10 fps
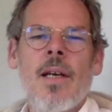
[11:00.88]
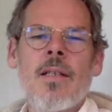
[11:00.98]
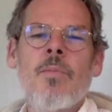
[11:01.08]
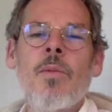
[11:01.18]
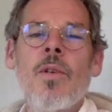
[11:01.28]
as
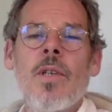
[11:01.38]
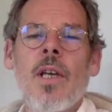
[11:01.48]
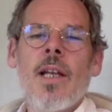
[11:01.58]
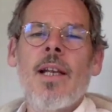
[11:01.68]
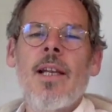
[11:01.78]
the music
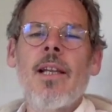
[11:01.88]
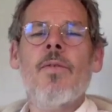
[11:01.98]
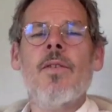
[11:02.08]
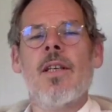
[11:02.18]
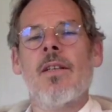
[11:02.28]

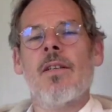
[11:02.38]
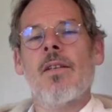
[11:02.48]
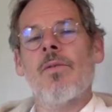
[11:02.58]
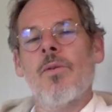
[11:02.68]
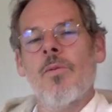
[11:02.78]
lifts into
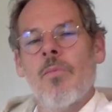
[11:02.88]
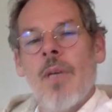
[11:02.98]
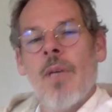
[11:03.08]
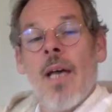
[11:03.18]
the room,